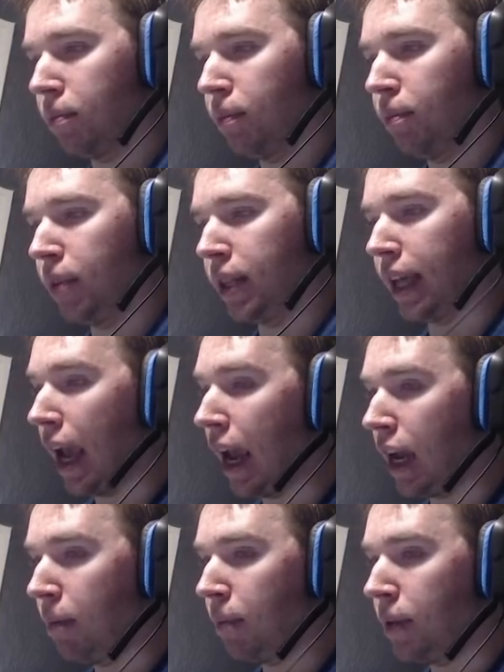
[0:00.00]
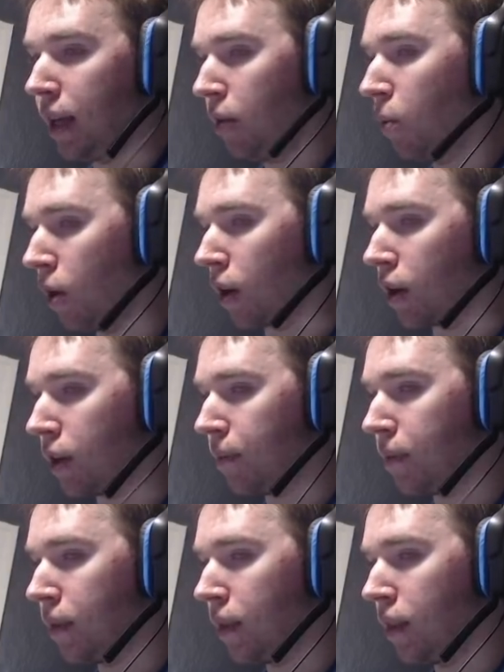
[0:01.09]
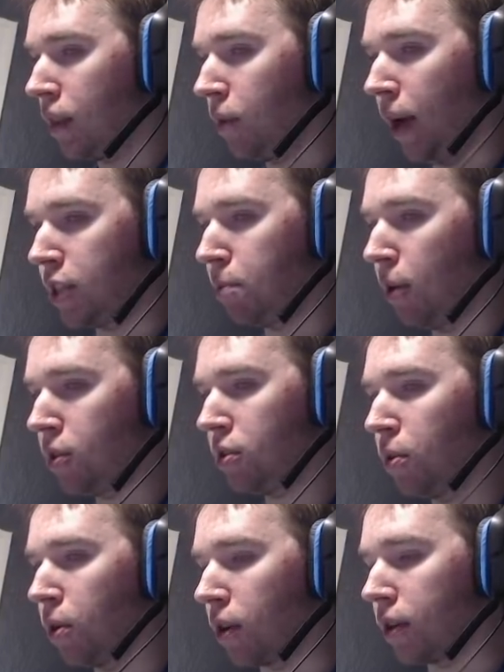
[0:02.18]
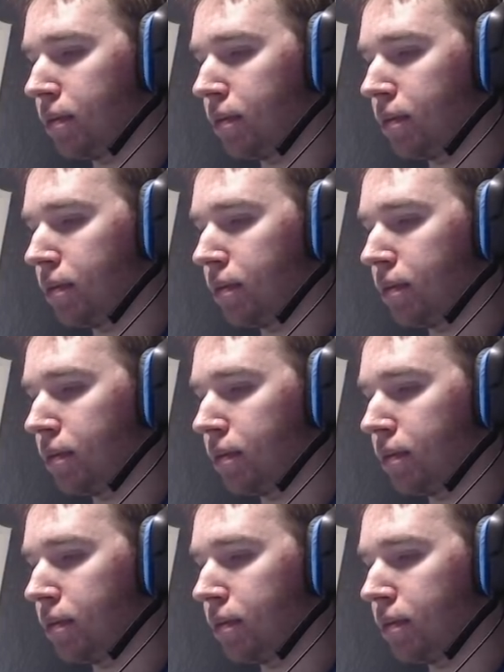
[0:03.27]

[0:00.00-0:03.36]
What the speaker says: But the game didn't work the way it's supposed to work.